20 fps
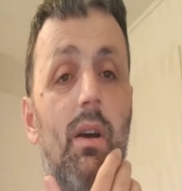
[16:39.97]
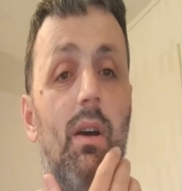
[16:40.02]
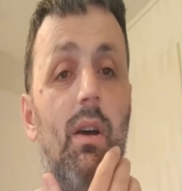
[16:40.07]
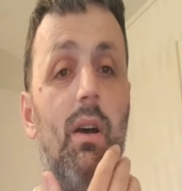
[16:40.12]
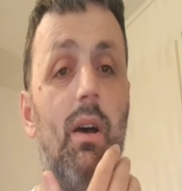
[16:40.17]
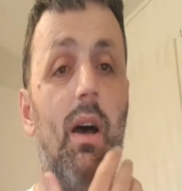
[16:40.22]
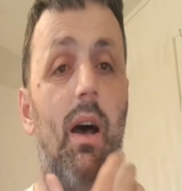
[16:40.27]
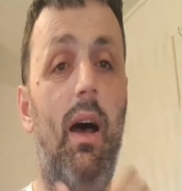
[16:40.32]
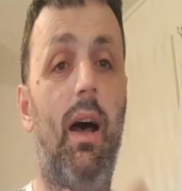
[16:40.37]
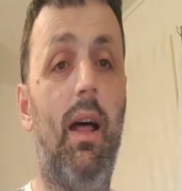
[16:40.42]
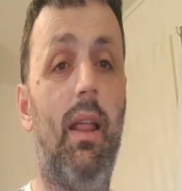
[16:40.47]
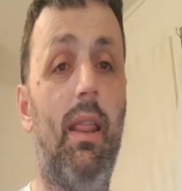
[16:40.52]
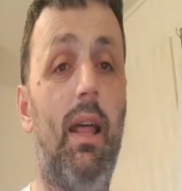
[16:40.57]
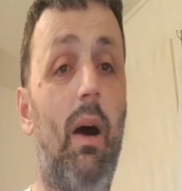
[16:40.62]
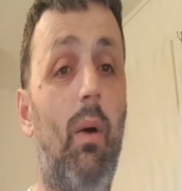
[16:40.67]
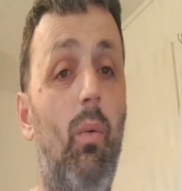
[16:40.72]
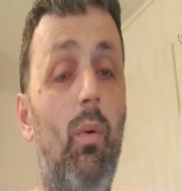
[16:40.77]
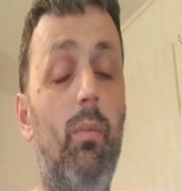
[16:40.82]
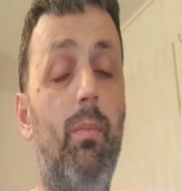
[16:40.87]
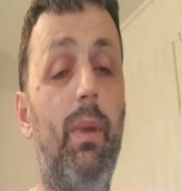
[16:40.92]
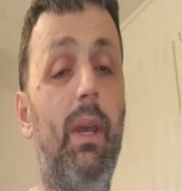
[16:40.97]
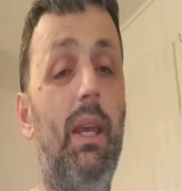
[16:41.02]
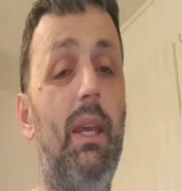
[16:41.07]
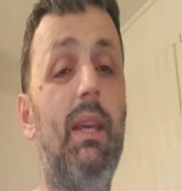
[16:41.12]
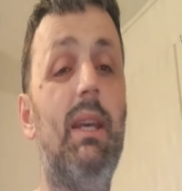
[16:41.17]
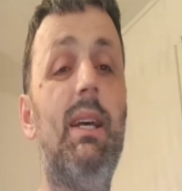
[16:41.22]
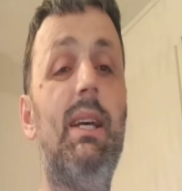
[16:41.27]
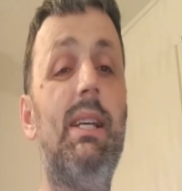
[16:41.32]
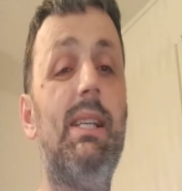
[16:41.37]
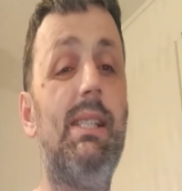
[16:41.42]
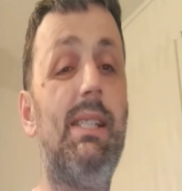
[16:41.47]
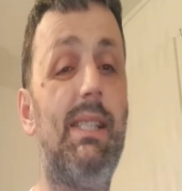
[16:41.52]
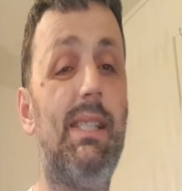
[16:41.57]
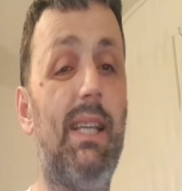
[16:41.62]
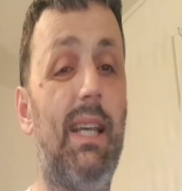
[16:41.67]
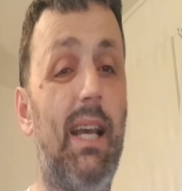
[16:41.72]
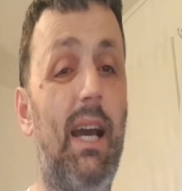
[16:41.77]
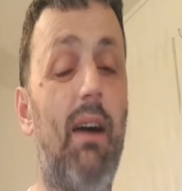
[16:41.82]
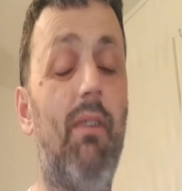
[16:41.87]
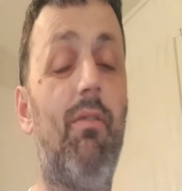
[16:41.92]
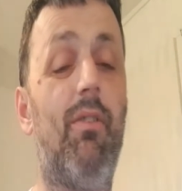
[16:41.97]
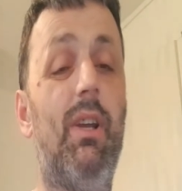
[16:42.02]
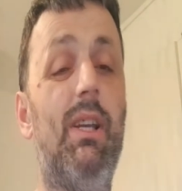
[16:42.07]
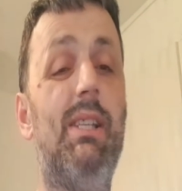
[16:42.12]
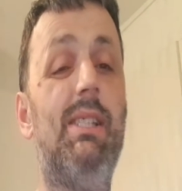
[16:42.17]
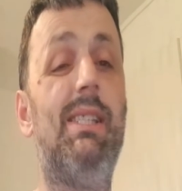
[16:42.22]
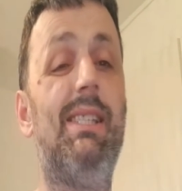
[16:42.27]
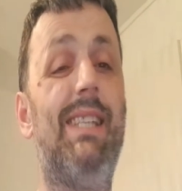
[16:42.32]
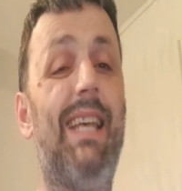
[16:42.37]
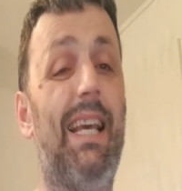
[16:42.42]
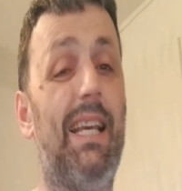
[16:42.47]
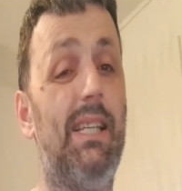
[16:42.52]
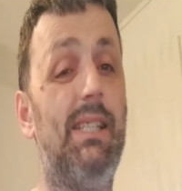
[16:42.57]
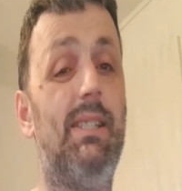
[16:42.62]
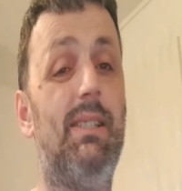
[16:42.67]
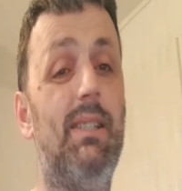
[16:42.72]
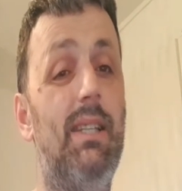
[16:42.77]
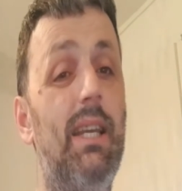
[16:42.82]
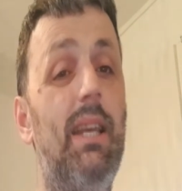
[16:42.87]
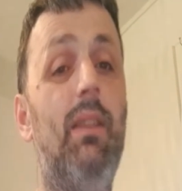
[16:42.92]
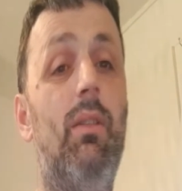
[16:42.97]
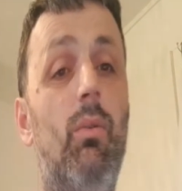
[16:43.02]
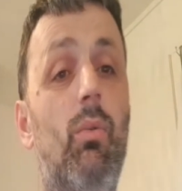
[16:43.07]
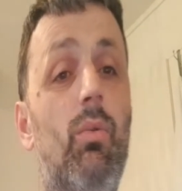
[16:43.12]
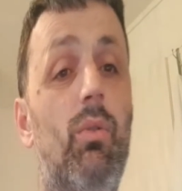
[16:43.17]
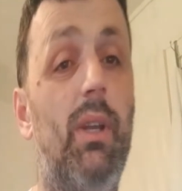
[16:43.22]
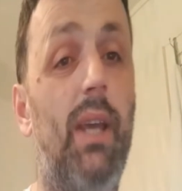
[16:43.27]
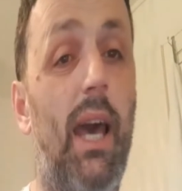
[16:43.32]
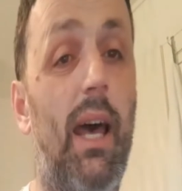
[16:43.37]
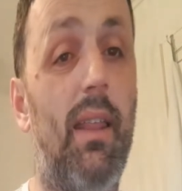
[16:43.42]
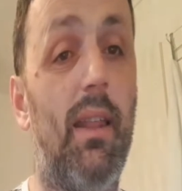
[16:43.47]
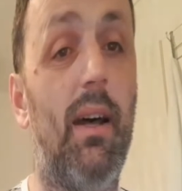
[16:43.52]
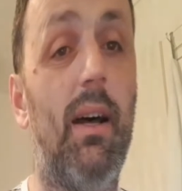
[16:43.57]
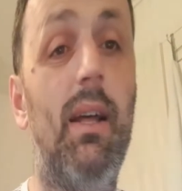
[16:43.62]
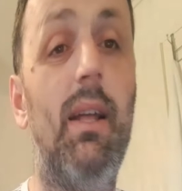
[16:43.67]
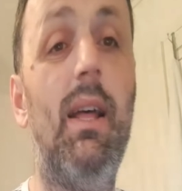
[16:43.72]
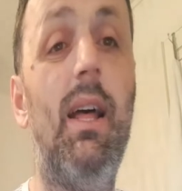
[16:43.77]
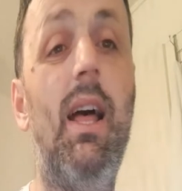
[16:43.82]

and that will be covering 6 teeth altogether.